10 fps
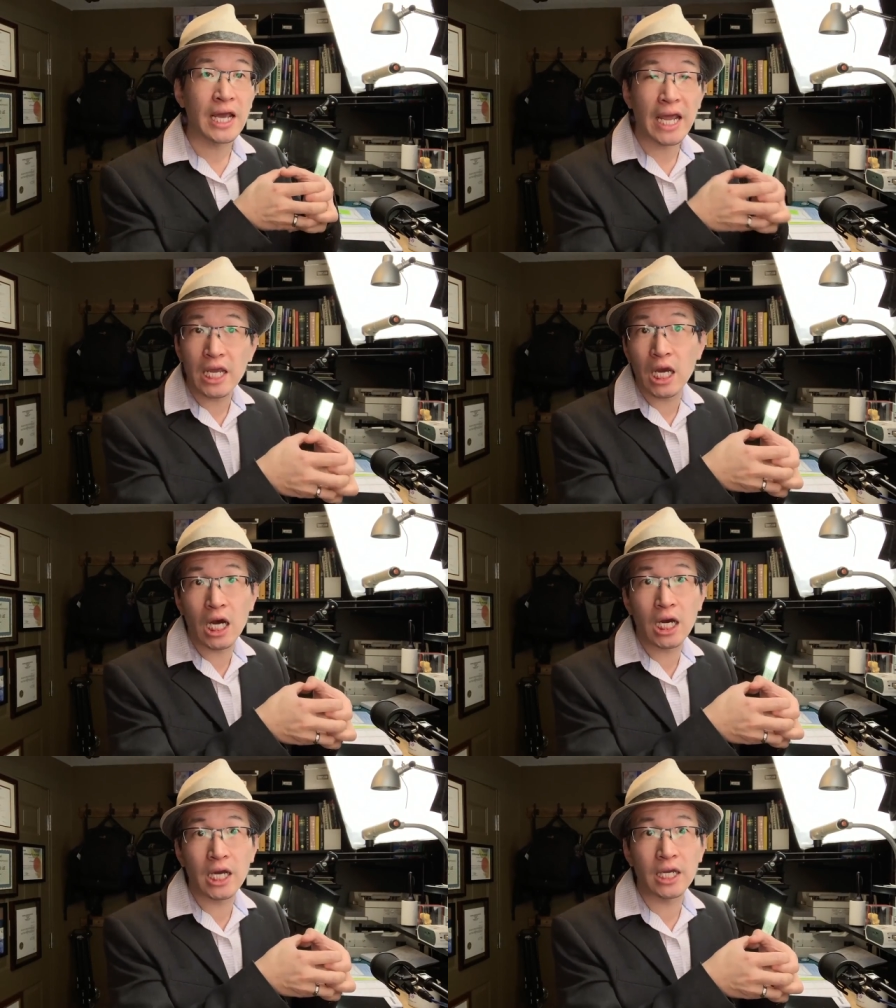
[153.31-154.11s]

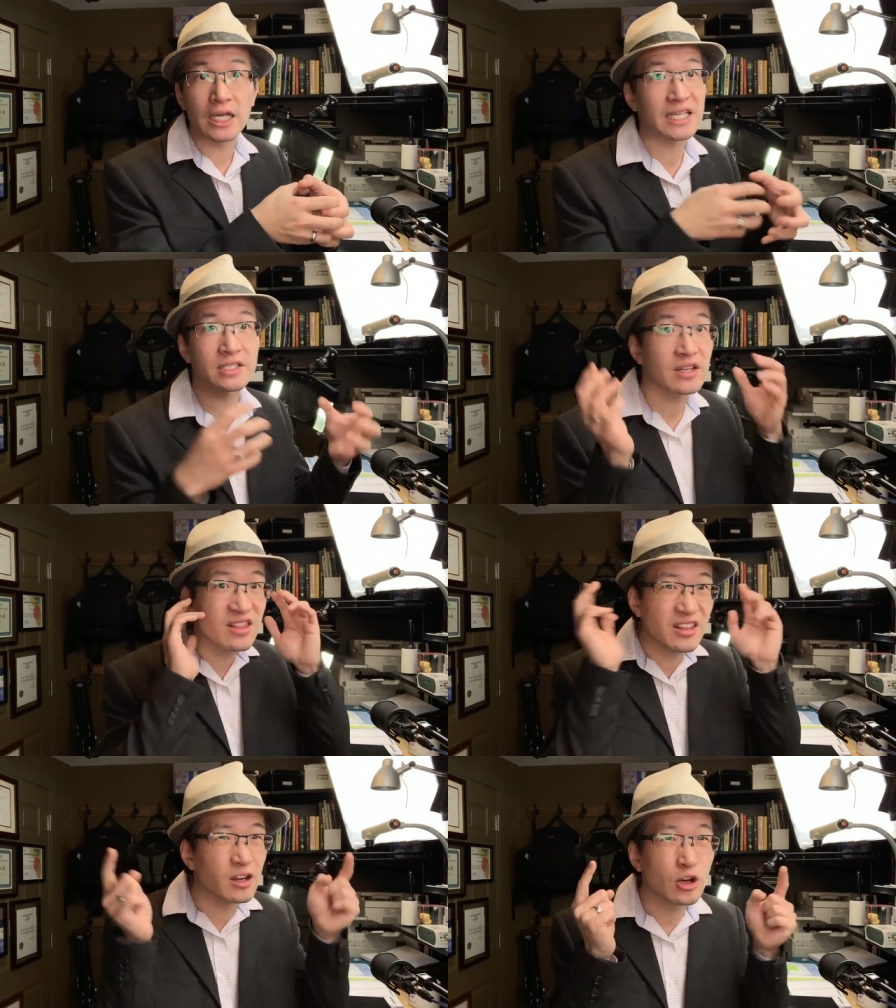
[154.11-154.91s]
AI, it doesn't
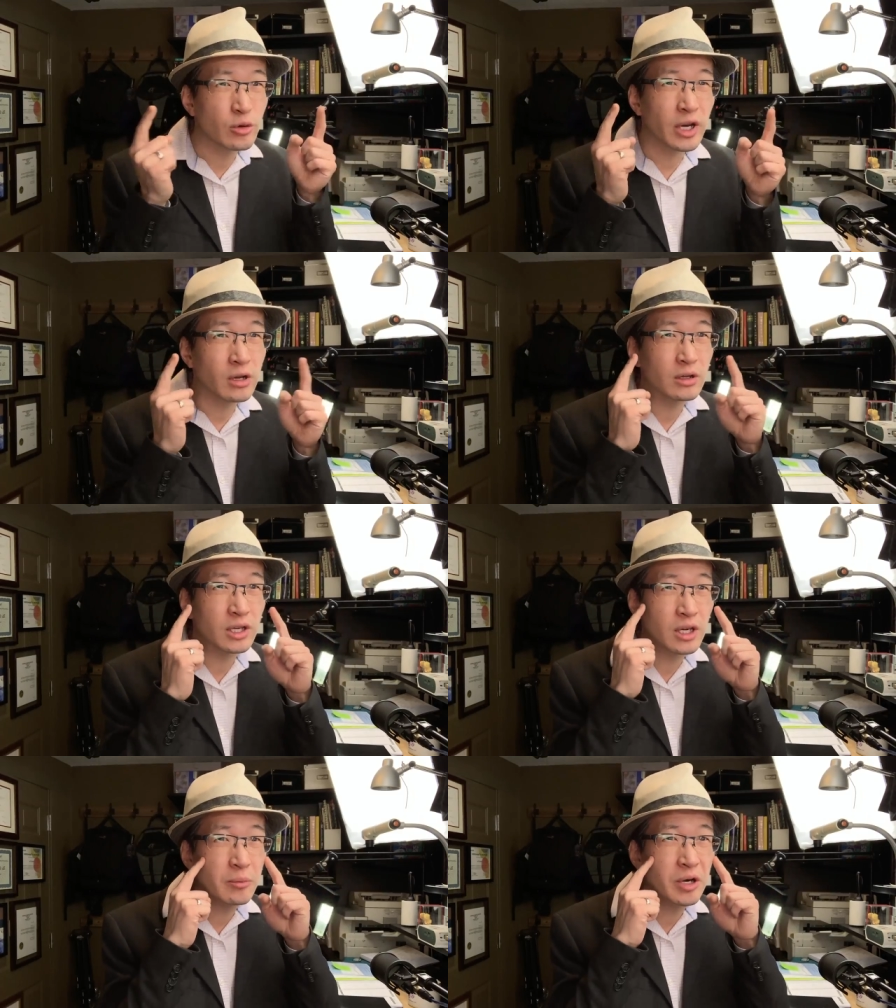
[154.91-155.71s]
think
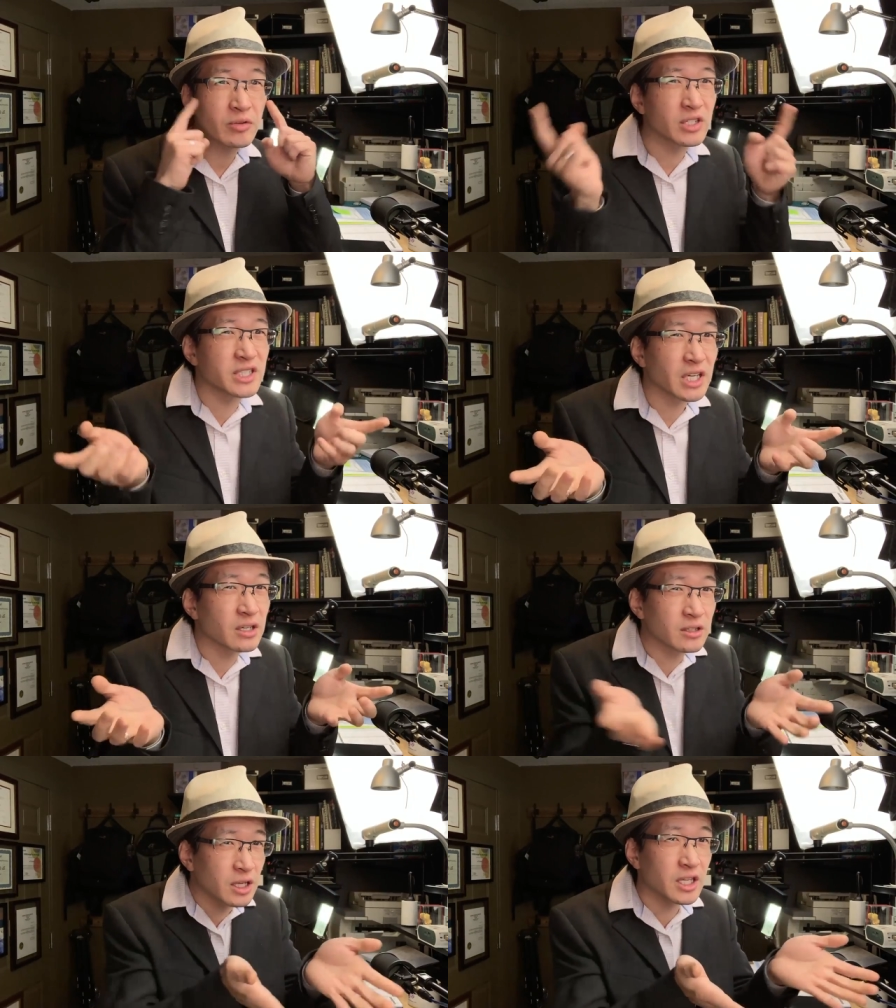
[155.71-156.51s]
critically about the
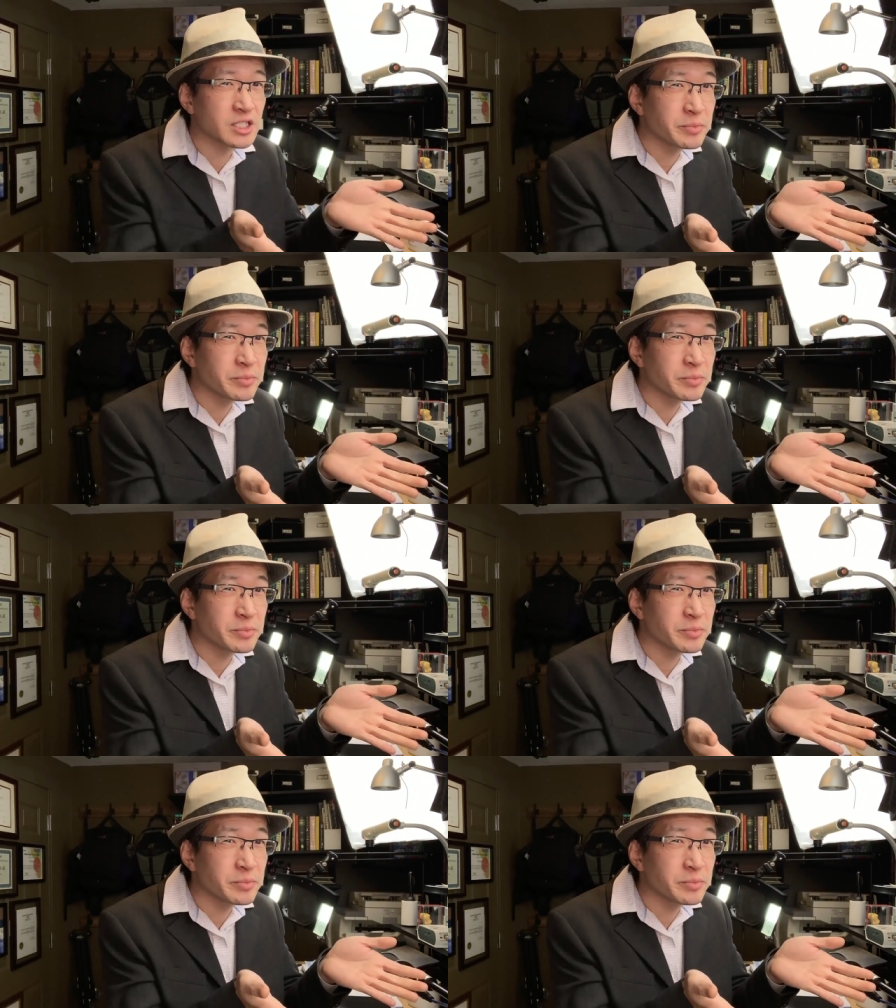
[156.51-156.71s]
data that it's